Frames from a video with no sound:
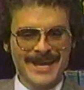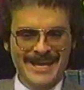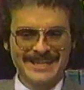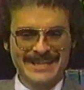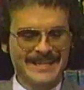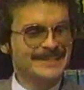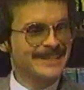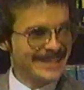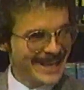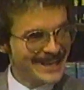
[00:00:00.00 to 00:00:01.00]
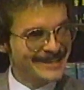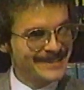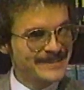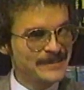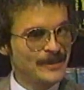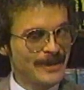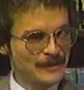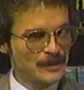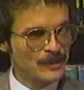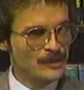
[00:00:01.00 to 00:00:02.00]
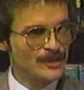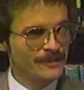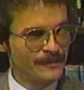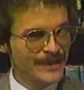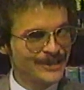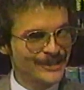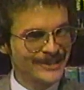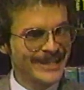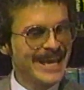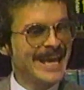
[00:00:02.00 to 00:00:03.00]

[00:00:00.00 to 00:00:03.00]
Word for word: and they got to the end, you know, after the crucifixion,